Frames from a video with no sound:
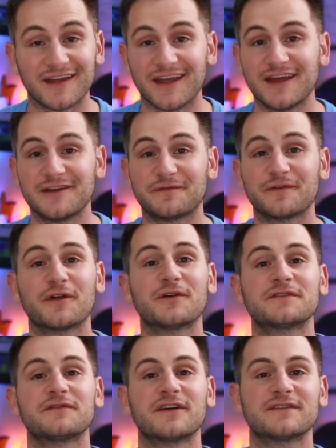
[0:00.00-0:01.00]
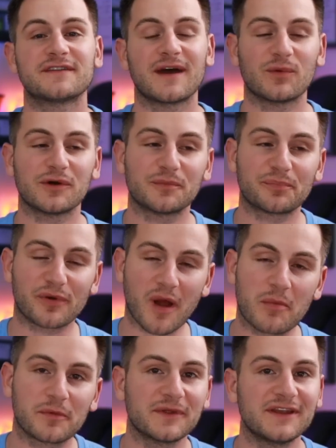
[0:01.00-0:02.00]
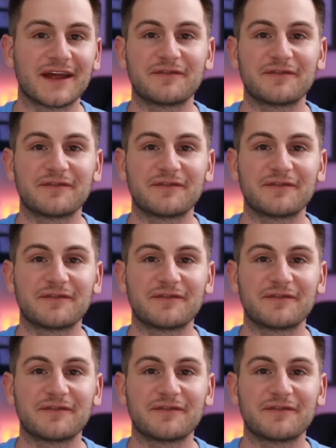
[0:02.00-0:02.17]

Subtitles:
And for those of us that will probably